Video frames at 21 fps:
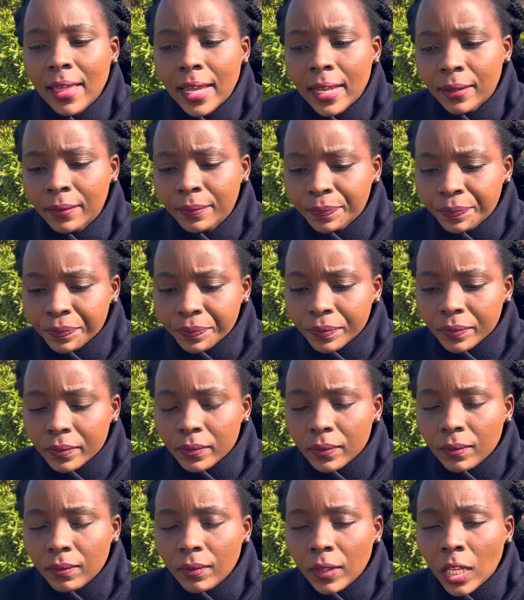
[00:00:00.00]
then,
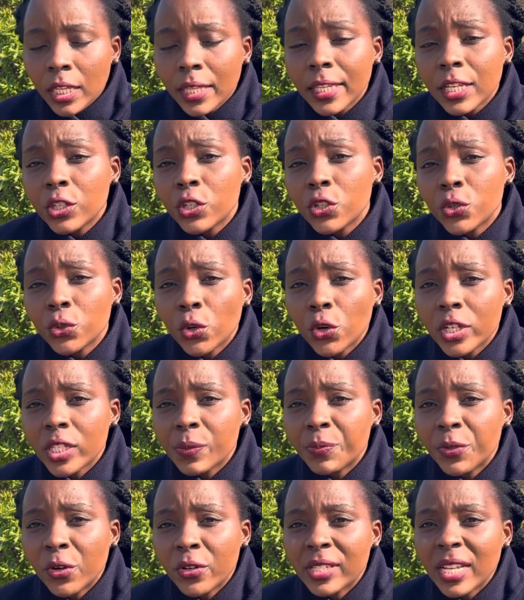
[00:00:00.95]
these two
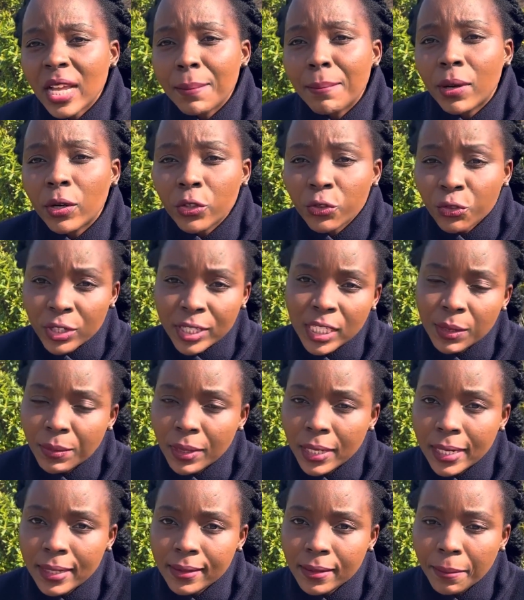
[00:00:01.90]
hospitals are about 20
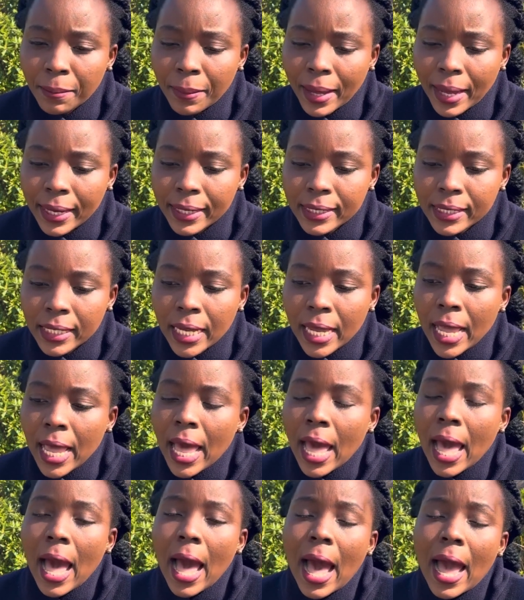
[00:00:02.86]
minutes apart.
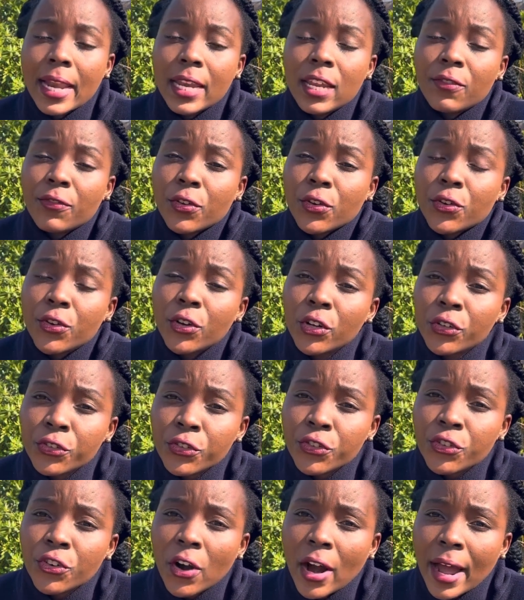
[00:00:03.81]
And if you
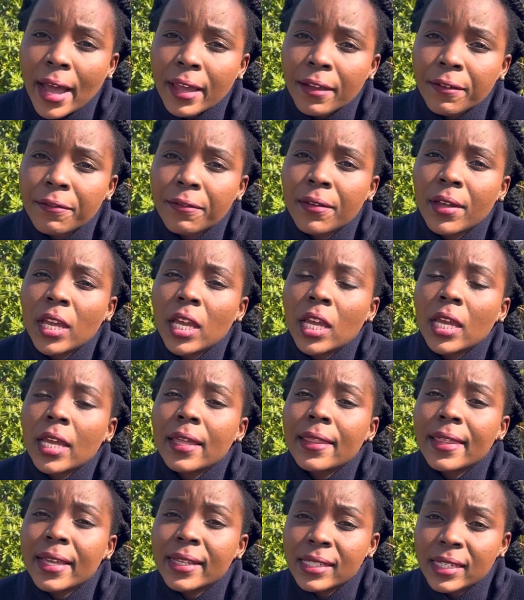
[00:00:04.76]
don't drive,
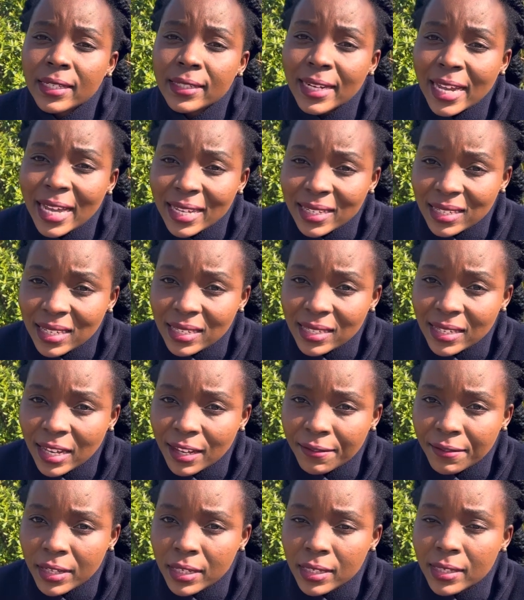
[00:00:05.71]
there's a taxi
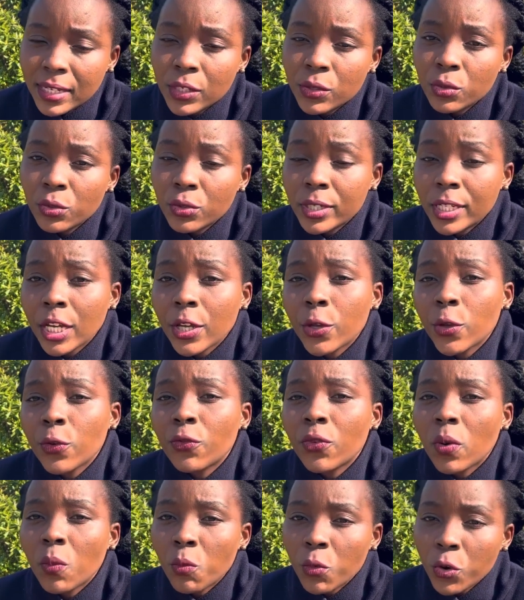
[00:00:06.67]
service that will take you
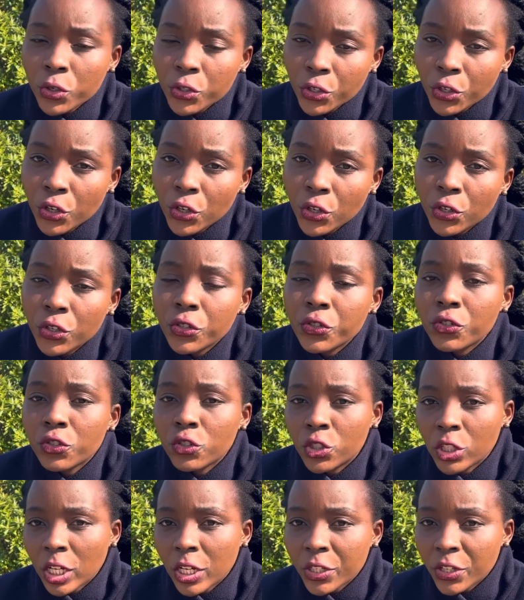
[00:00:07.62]
from Wharton Lawn to
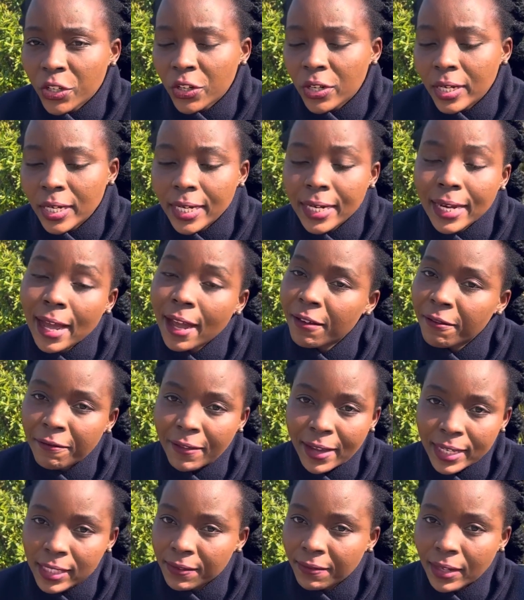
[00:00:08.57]
Charlton Lane and
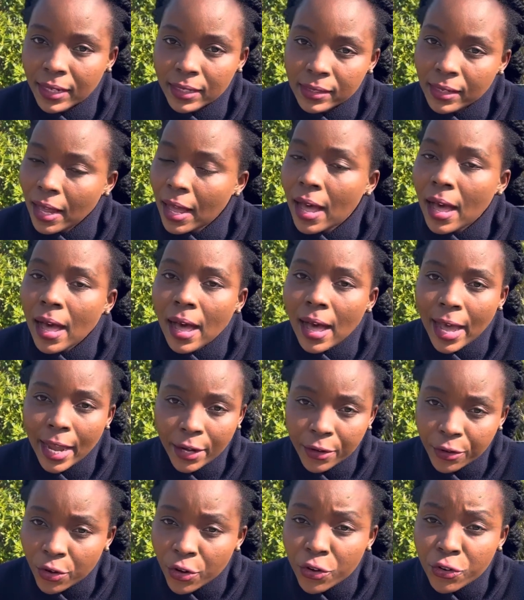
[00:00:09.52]
vice versa.
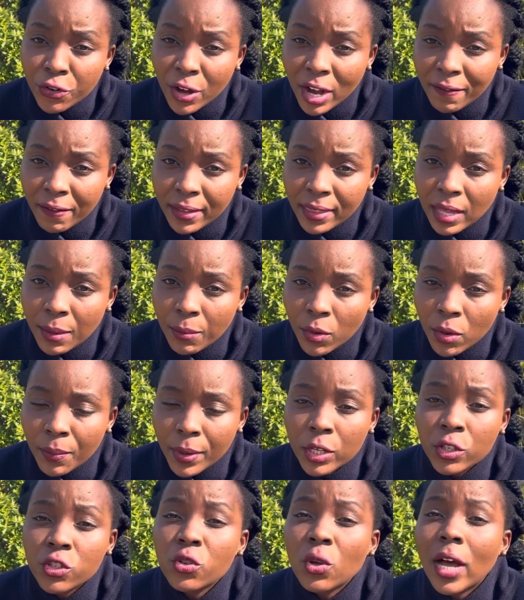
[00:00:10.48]
I don't drive at the
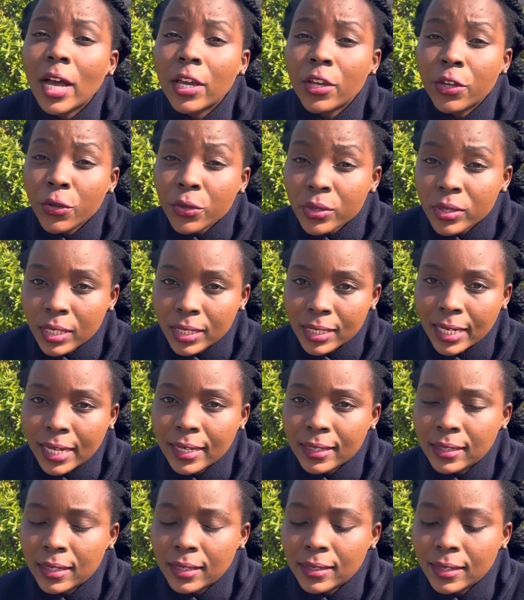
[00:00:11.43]
moment, so I use the
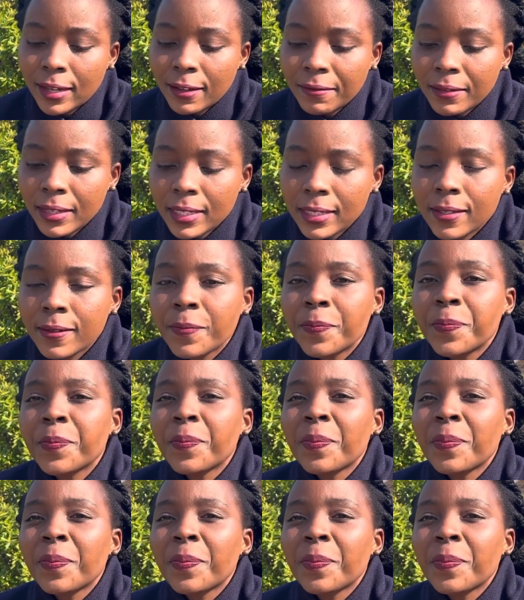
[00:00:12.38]
taxi service.